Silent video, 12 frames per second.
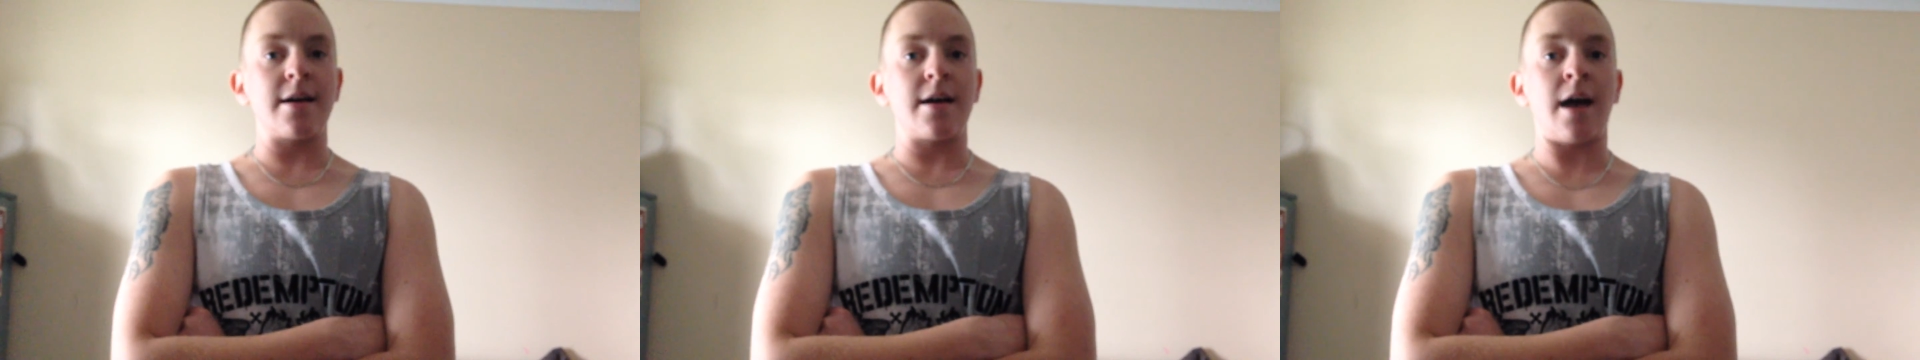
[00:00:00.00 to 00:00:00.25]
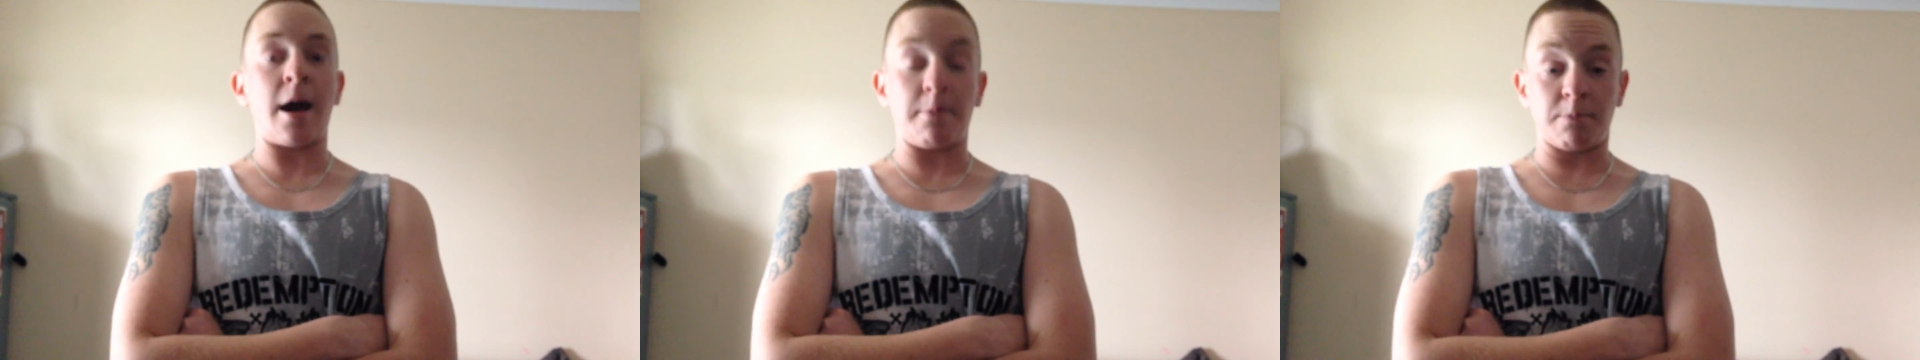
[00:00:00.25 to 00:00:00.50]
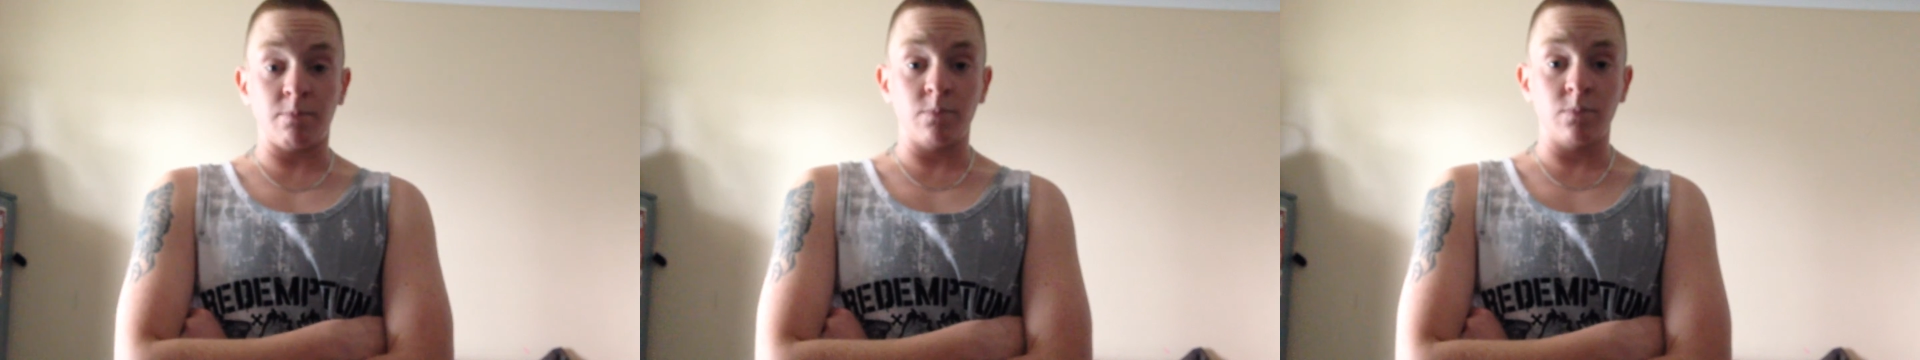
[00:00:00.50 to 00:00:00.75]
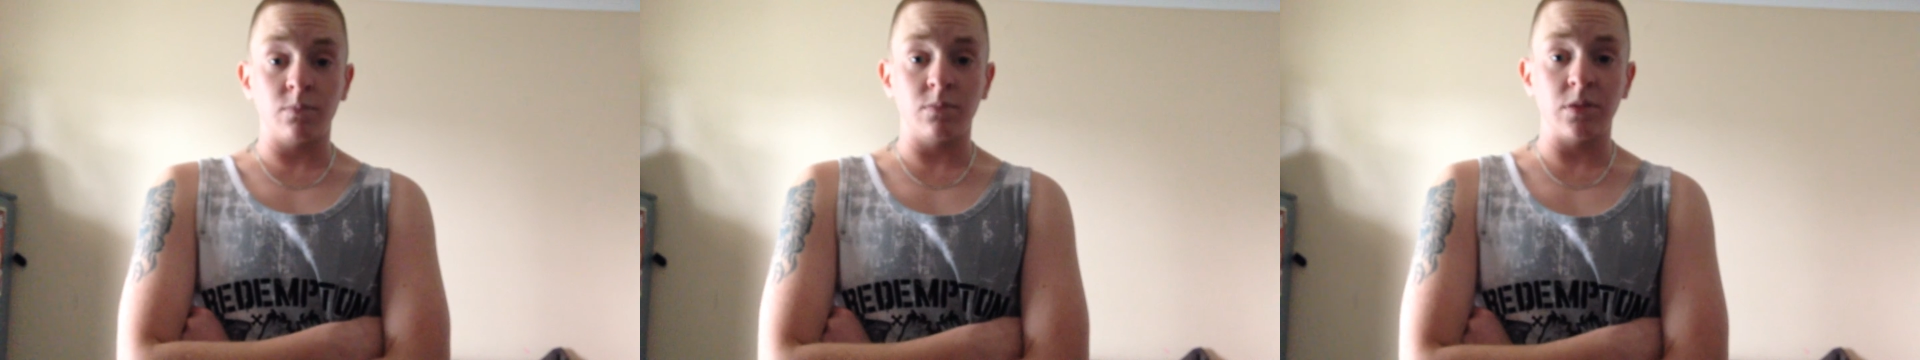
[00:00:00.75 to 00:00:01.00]
am
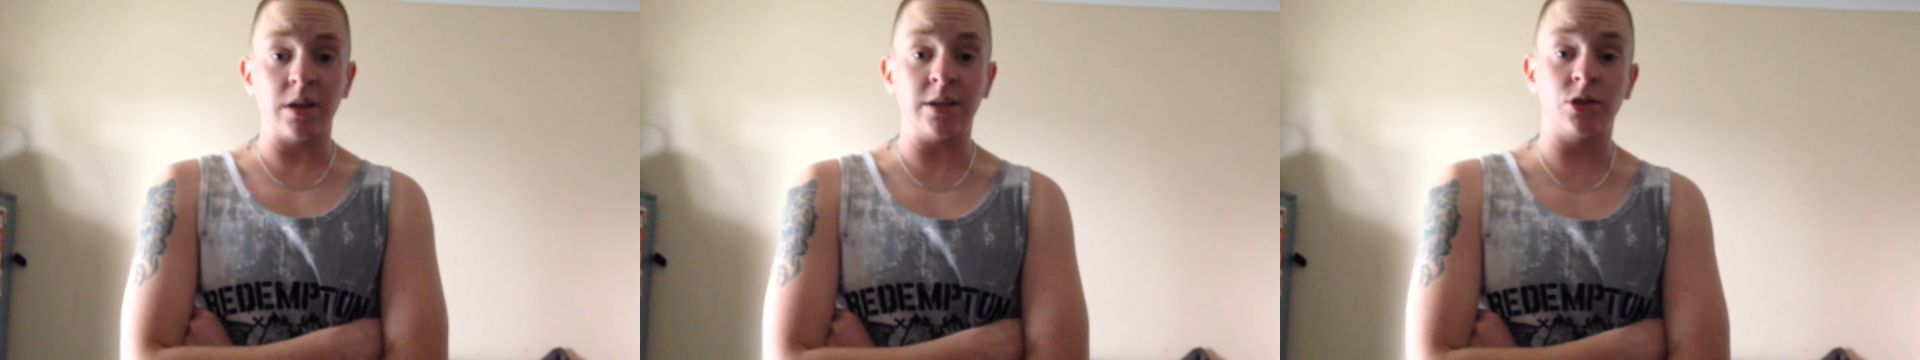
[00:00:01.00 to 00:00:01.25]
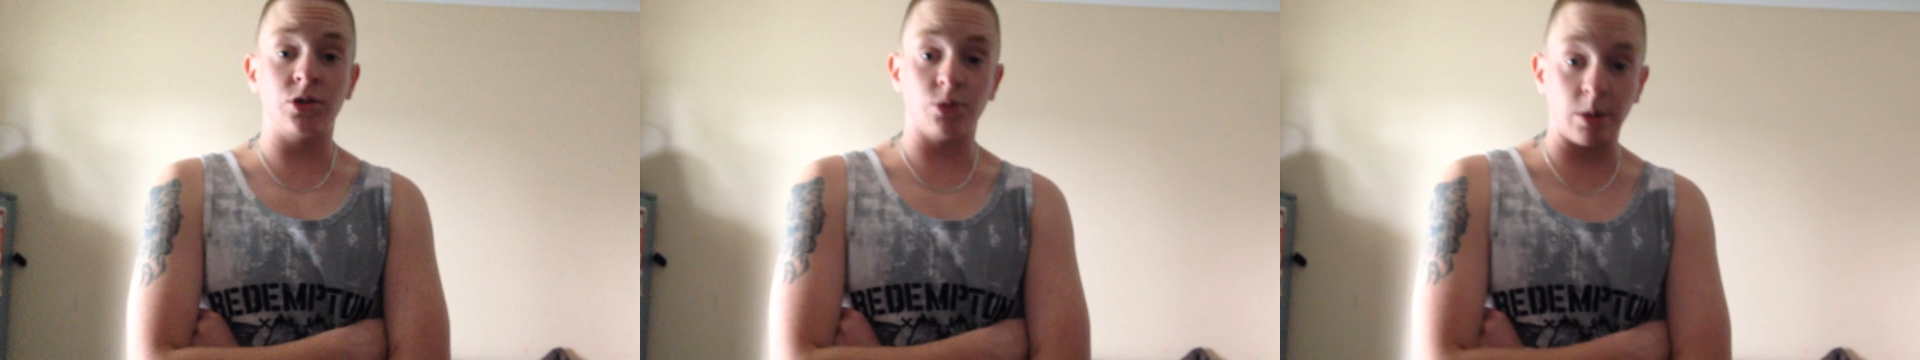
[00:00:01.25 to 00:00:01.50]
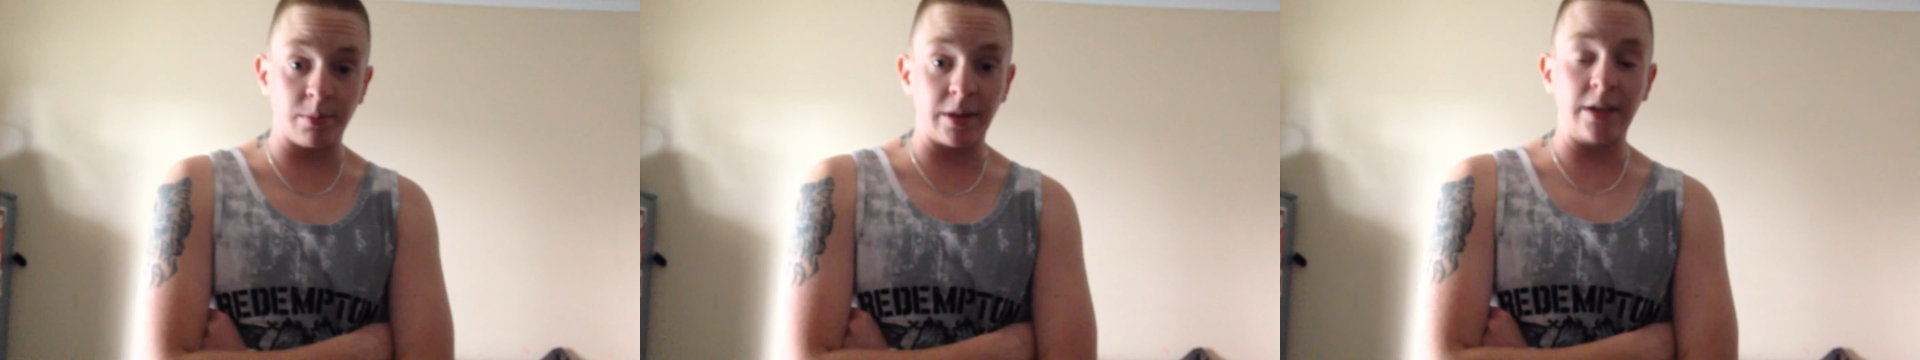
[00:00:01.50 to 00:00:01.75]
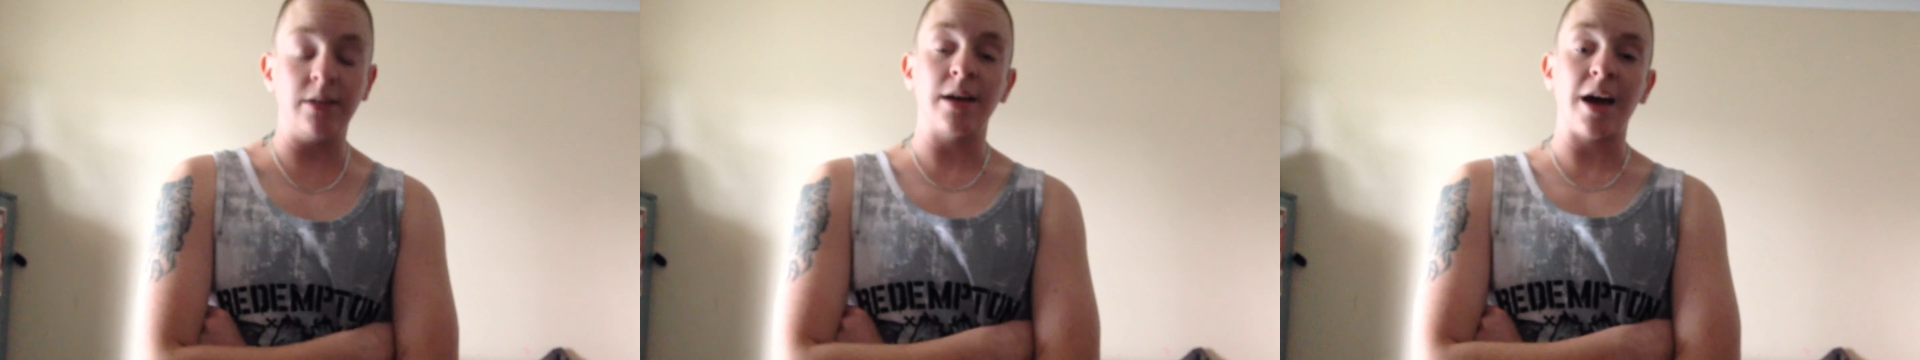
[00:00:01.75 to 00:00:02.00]

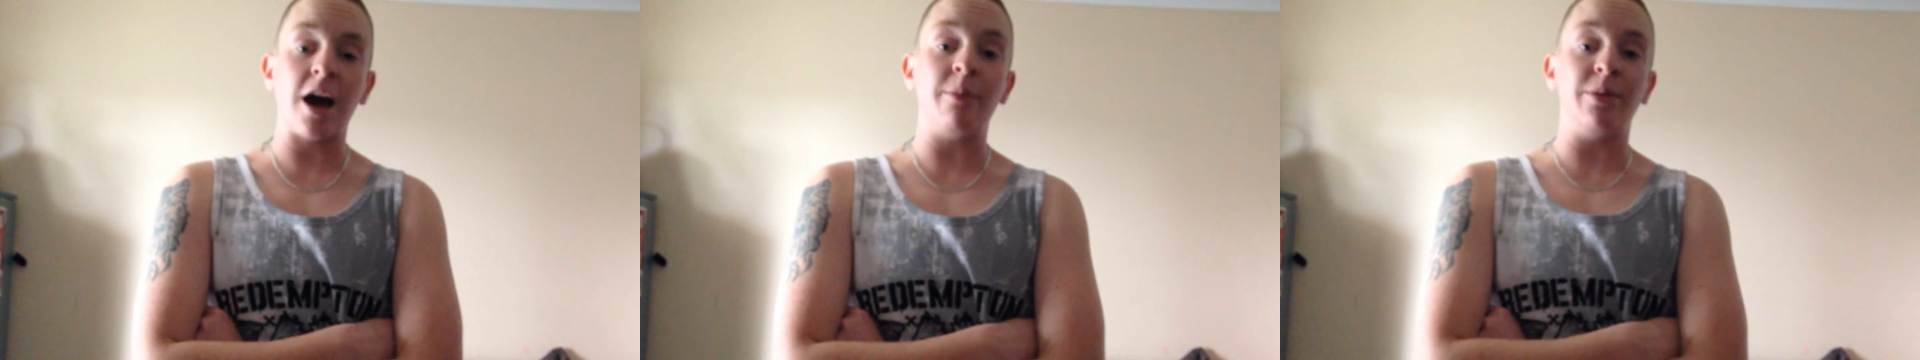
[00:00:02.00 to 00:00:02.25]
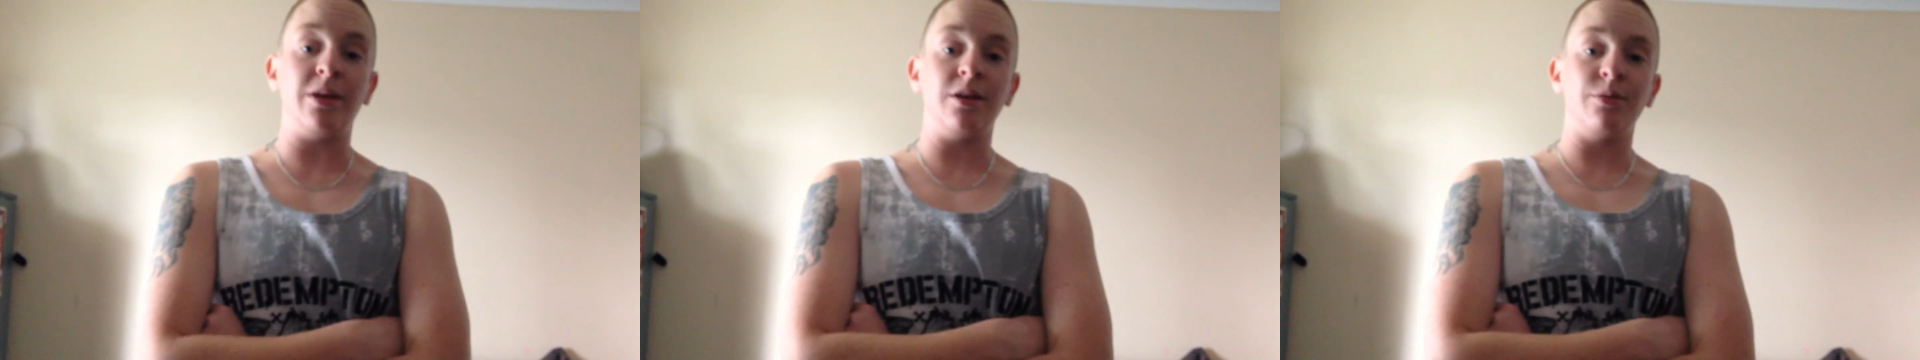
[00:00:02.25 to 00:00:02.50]
extremely happy